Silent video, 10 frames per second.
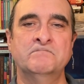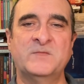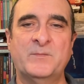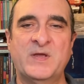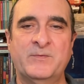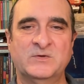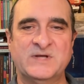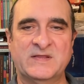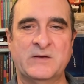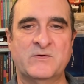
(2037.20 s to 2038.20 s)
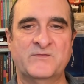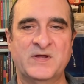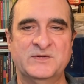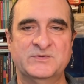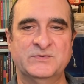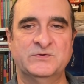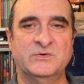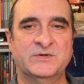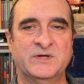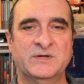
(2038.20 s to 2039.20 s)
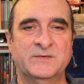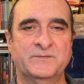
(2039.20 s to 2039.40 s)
The people take their revenge on Dorda,